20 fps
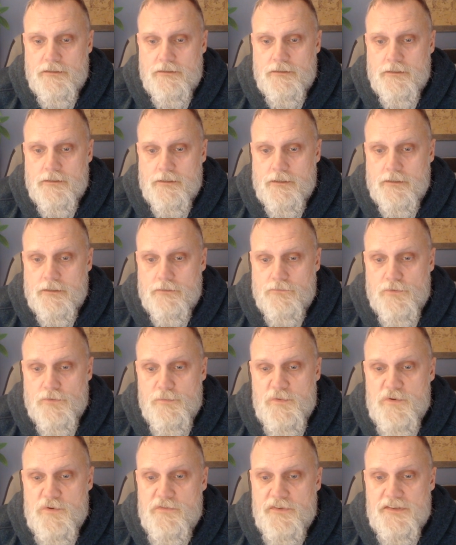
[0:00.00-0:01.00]
uh,
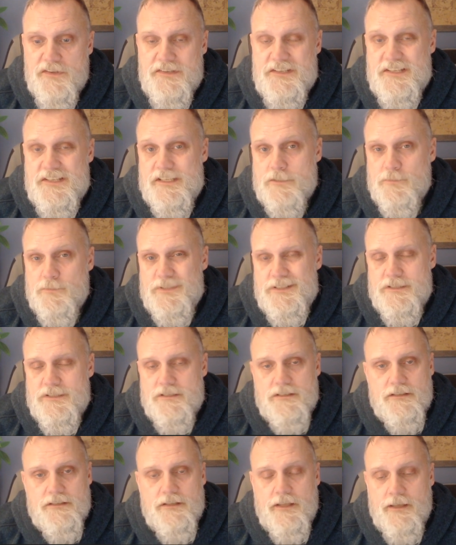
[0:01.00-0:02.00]
remove
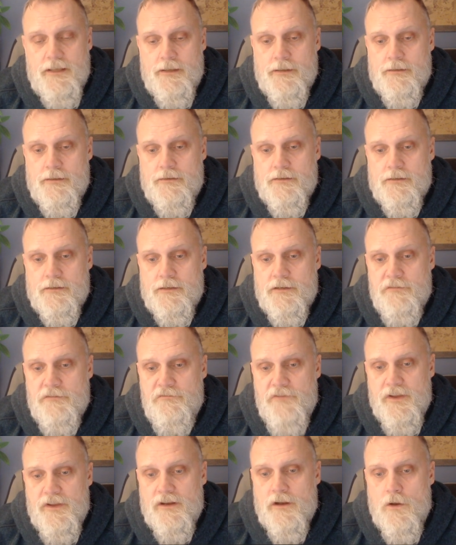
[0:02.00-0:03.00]
concealment and uh,
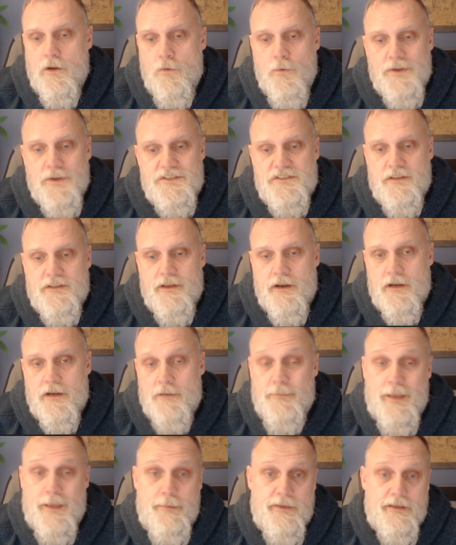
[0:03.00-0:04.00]
figure out what's there.
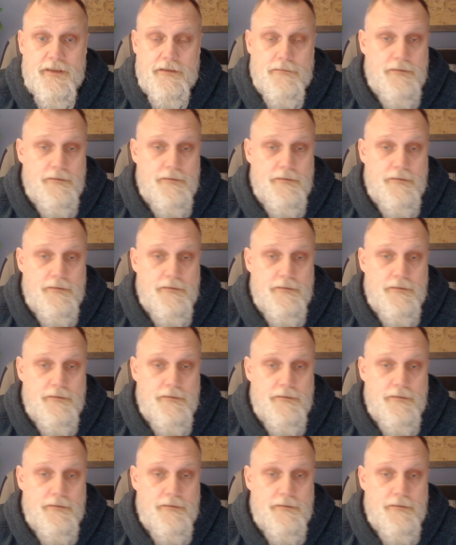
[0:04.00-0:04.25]
And maybe